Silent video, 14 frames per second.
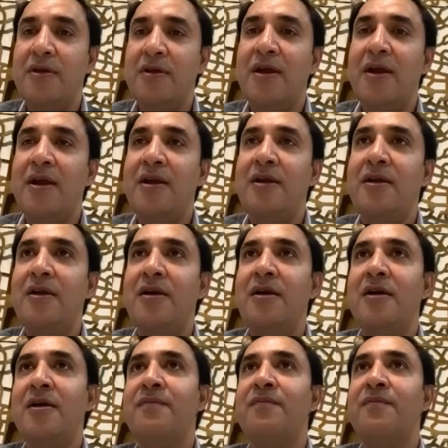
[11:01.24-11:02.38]
and
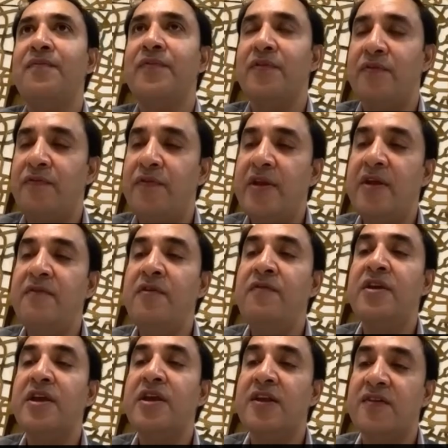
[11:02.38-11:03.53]
whenever
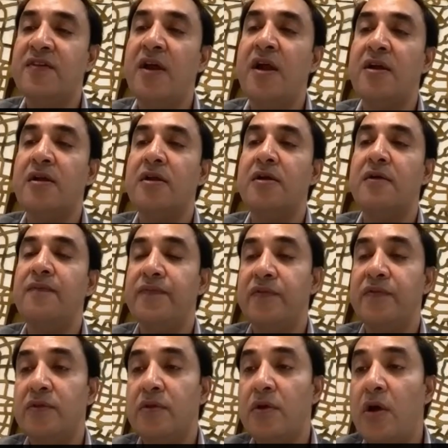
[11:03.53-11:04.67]
we kickstart
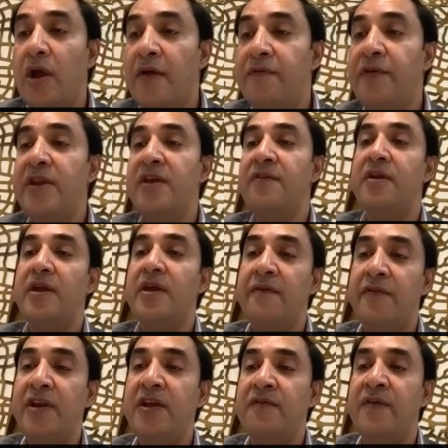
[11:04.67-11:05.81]
every
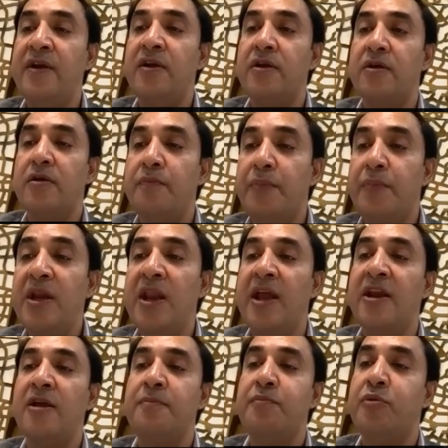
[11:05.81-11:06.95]
event,
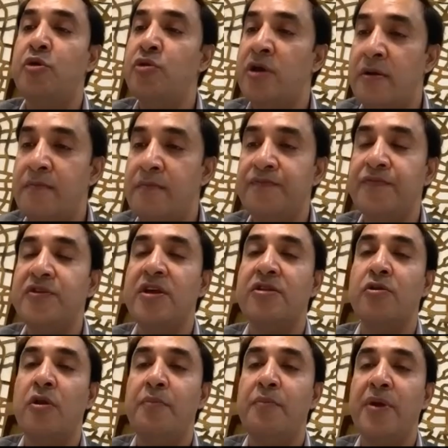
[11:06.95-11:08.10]
pre-lineup to the Chess
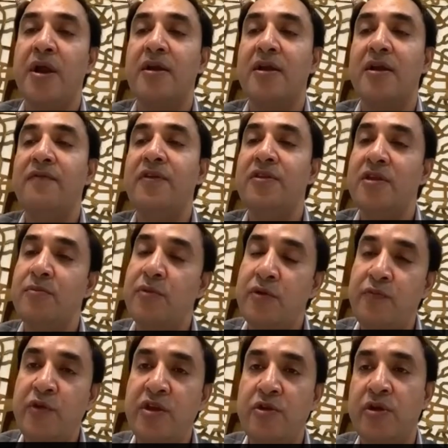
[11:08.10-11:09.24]
Olympiad, everything will
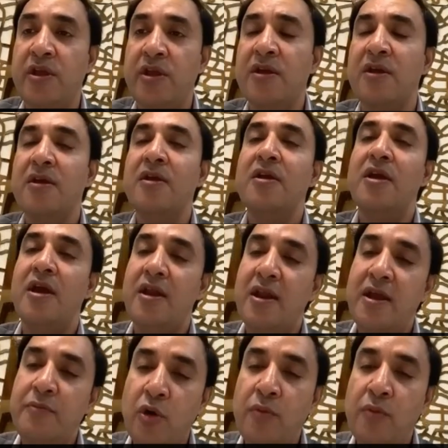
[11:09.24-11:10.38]
be unique. And I
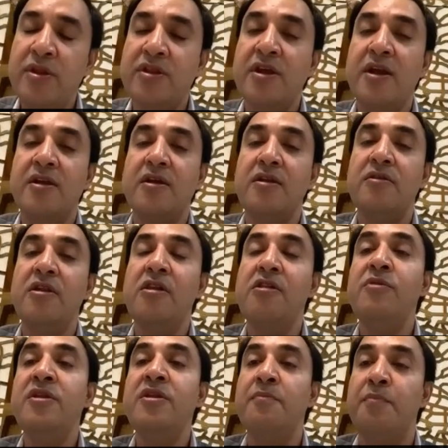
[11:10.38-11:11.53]
promise that this will
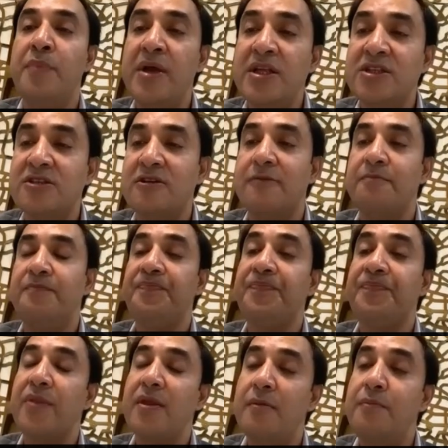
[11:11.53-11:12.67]
be the
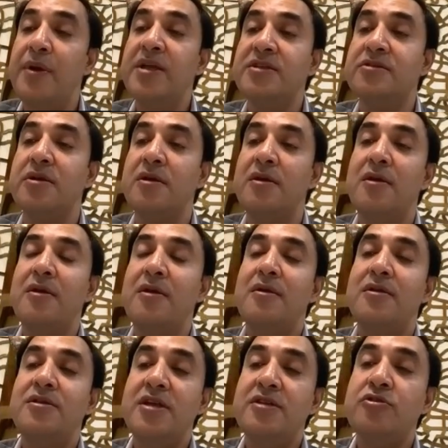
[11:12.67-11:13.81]
best
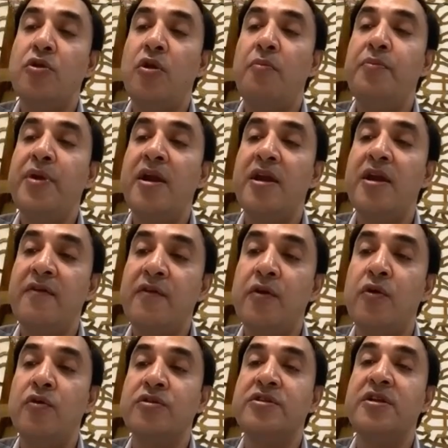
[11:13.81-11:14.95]
Chess Olympiad ever
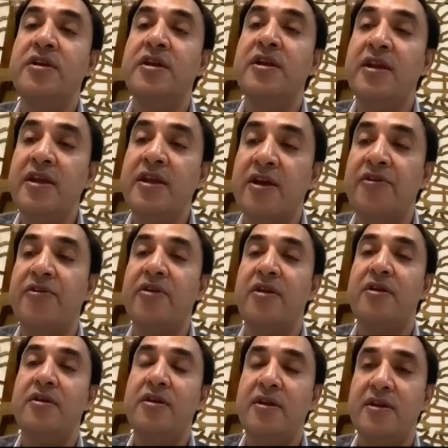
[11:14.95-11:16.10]
hosted in any country
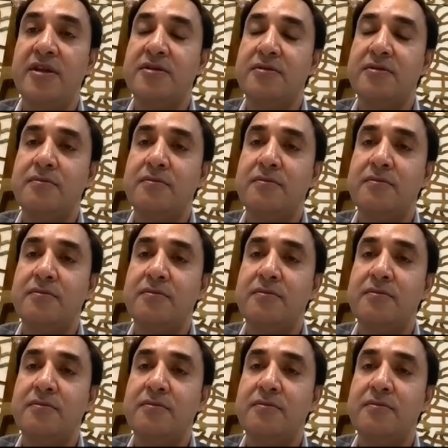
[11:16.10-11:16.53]
till date.